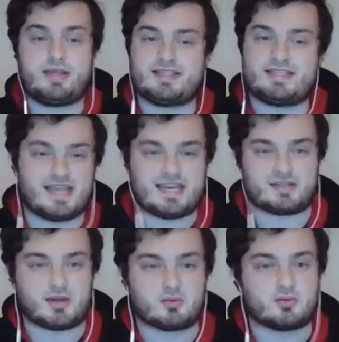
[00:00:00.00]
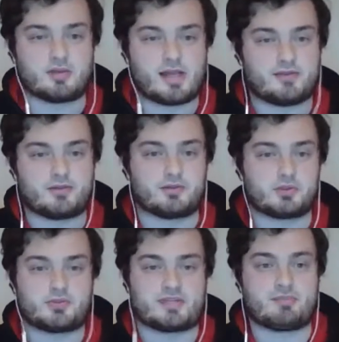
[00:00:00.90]
City don't look like they're going to
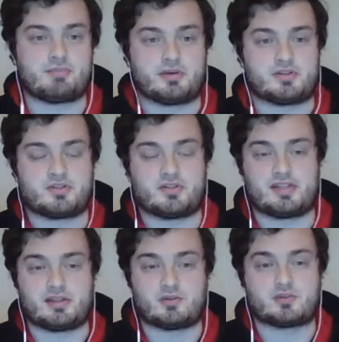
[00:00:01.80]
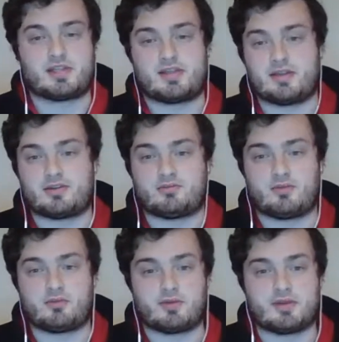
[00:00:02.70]
drop 10 points, so it looks like they're going to
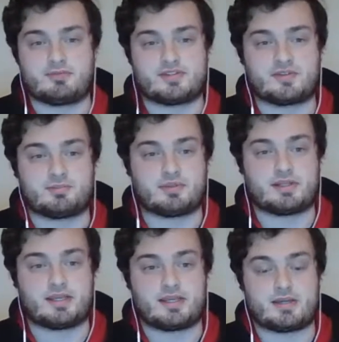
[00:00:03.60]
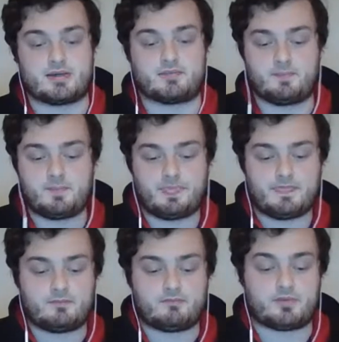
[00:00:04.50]
run away with the top of the
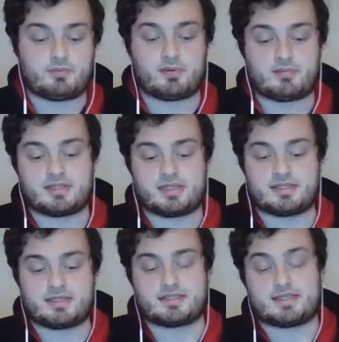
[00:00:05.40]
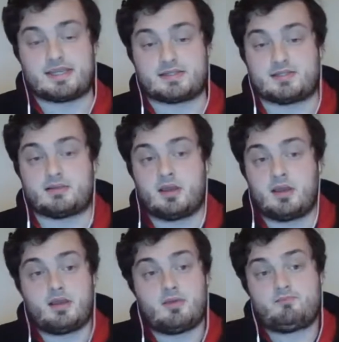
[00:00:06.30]
with the Premier League this season.
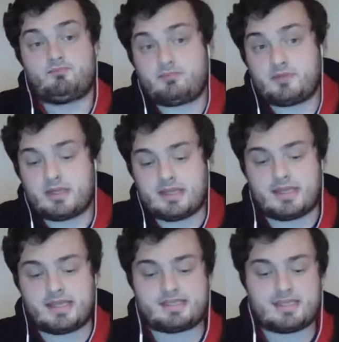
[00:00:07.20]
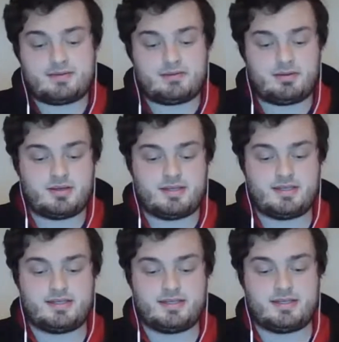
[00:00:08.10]
Is
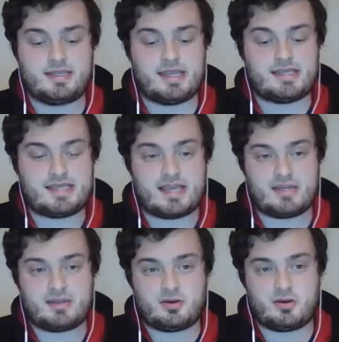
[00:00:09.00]
it